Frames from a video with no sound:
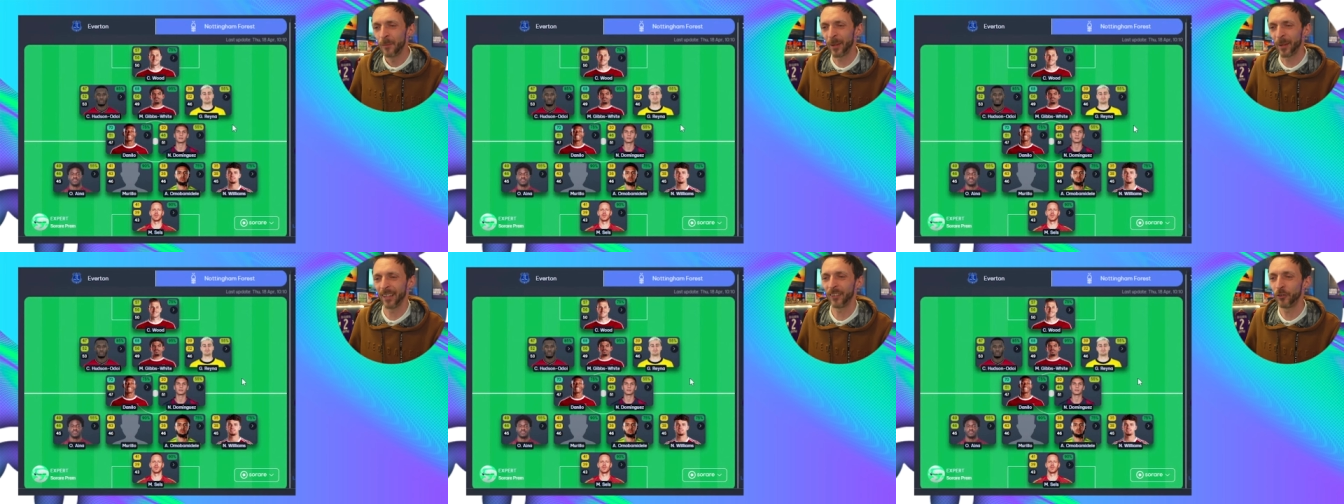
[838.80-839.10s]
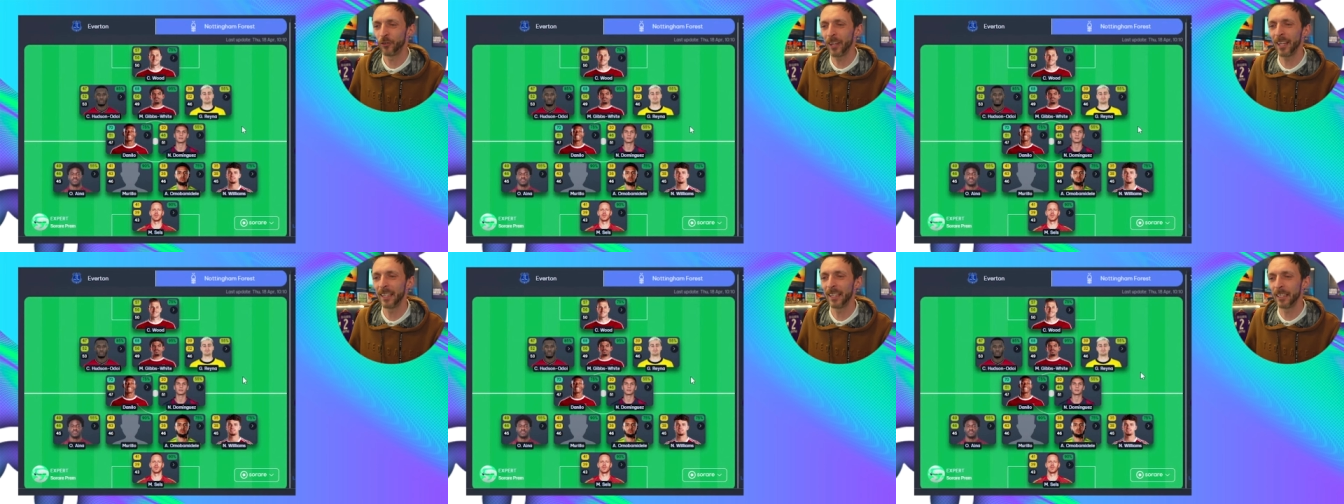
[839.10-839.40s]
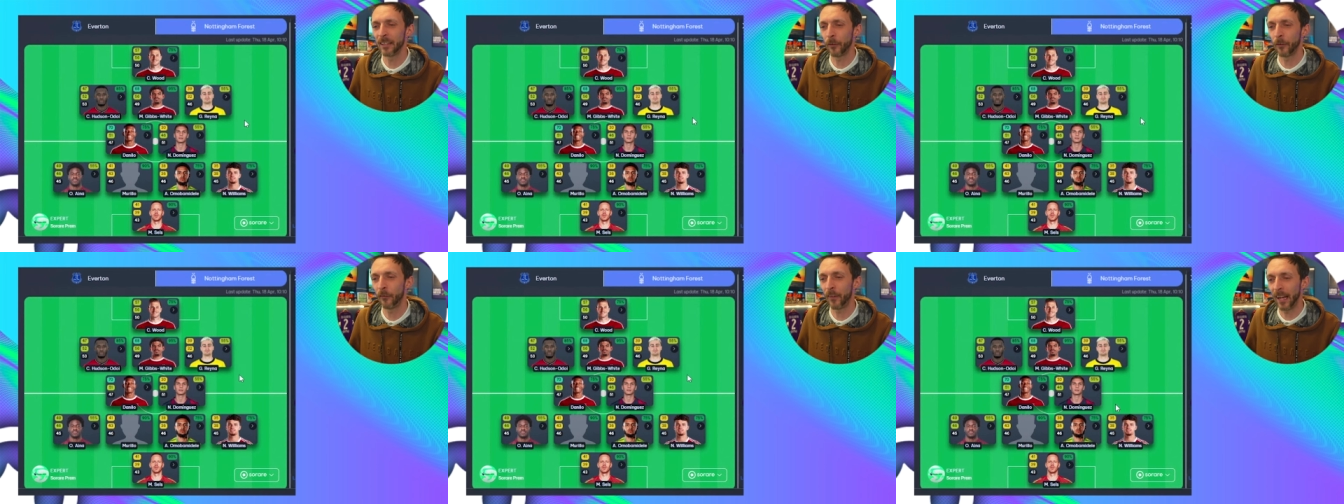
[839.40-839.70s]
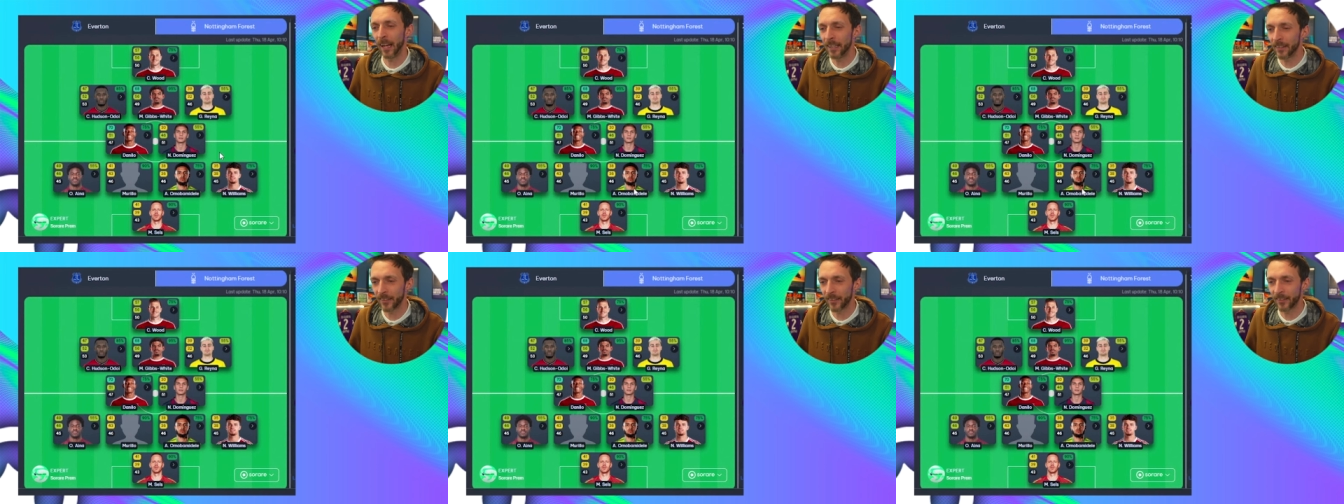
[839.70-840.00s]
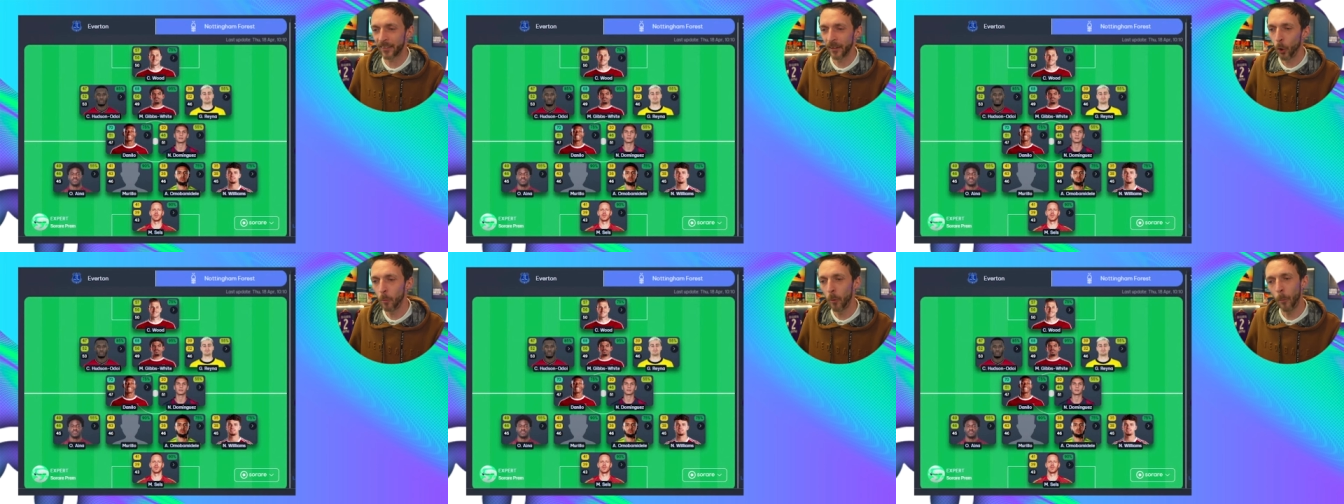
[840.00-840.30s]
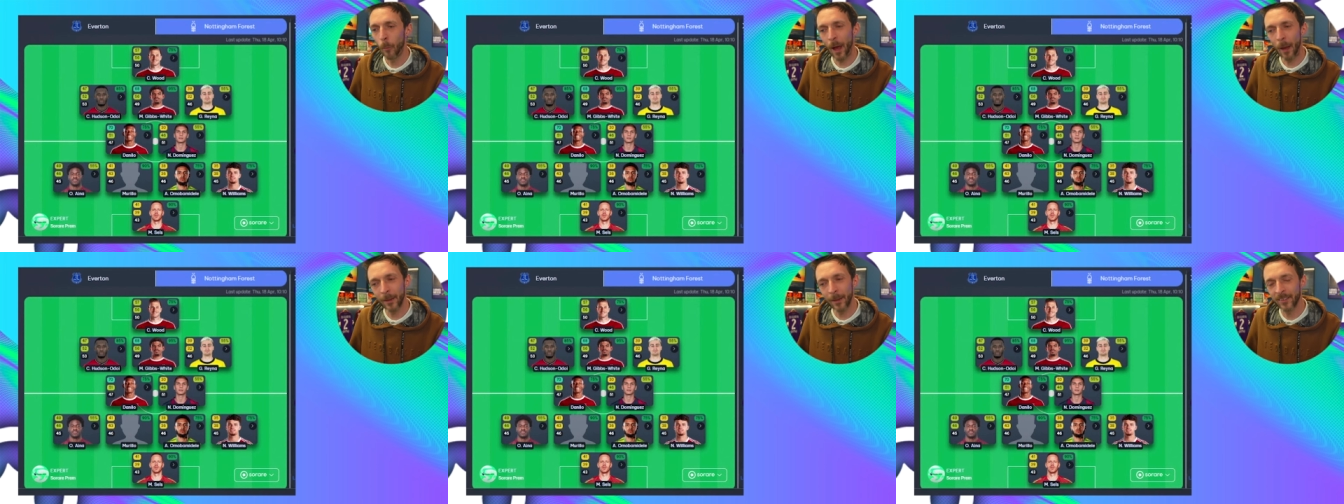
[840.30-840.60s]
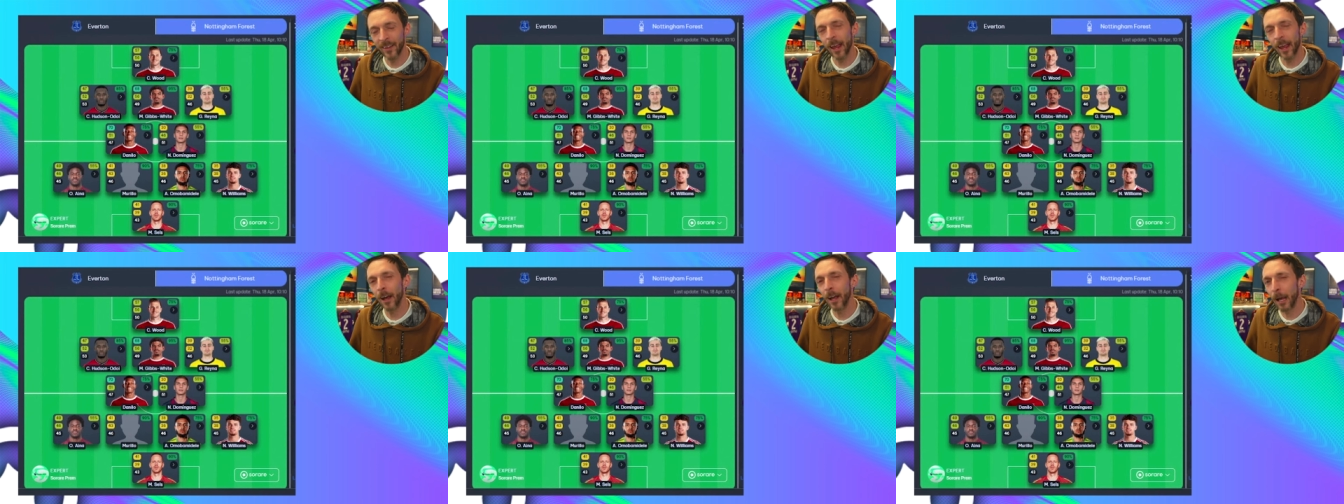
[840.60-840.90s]
but it's really the defence. Omo
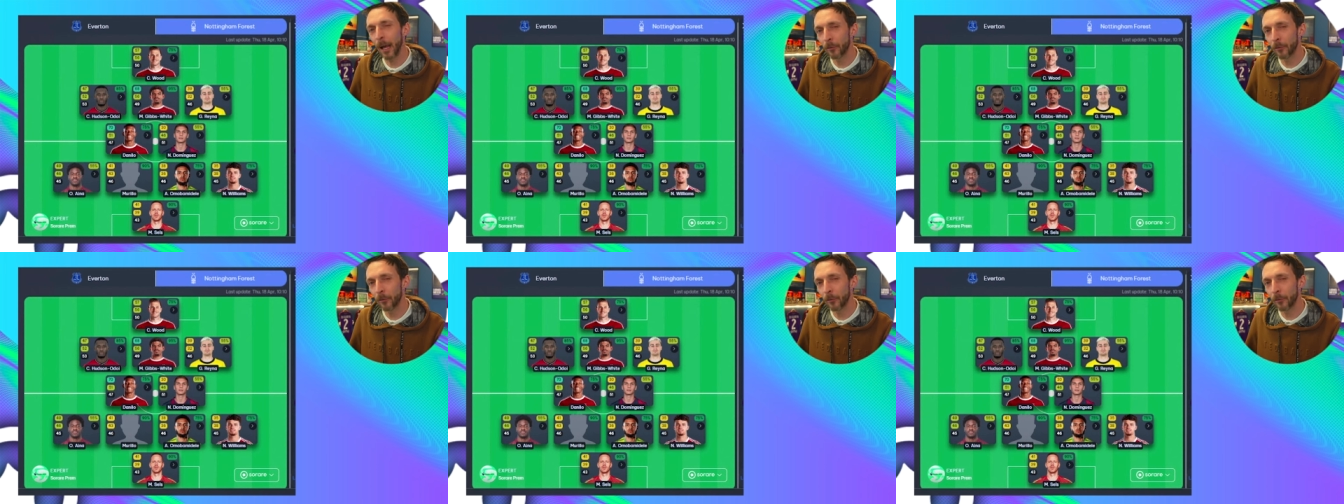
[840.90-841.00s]
Bamiadele,